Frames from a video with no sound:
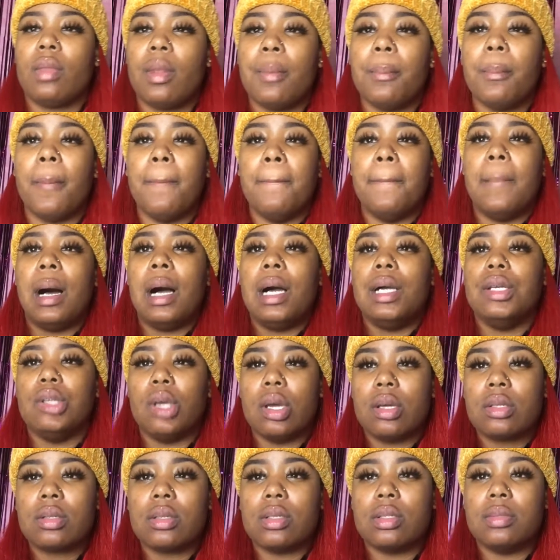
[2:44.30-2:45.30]
Mind
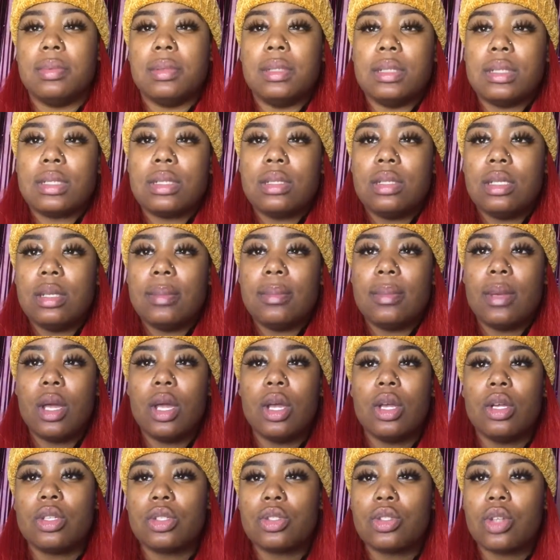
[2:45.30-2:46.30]
y'all supposed to be asleep.
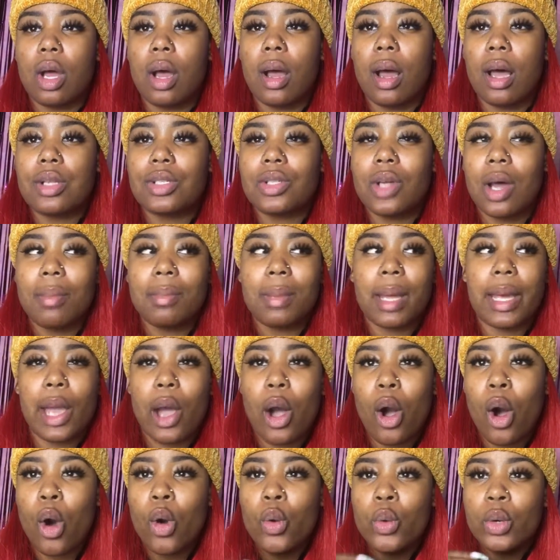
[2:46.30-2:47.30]
So I'm like
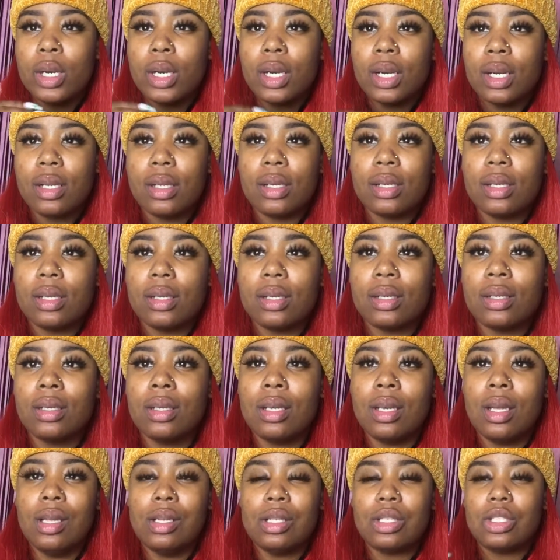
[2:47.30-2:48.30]
holding it in,
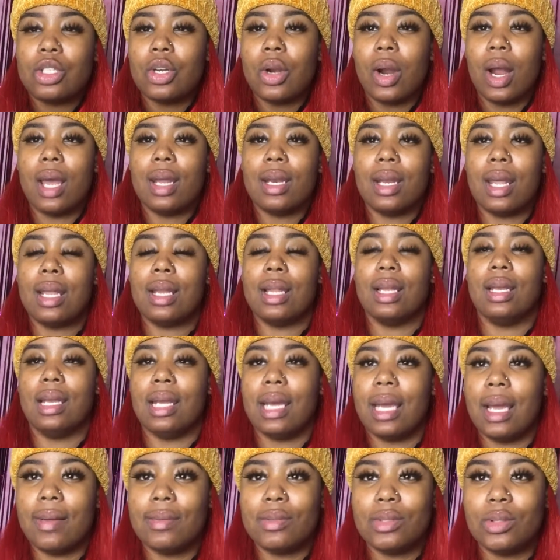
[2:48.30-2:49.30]
trying not to
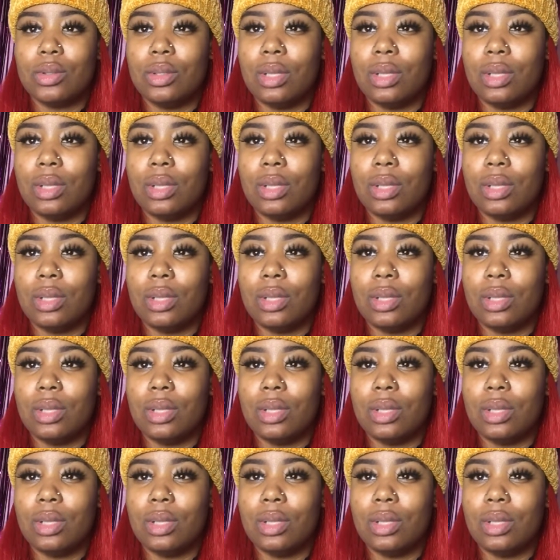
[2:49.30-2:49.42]
laugh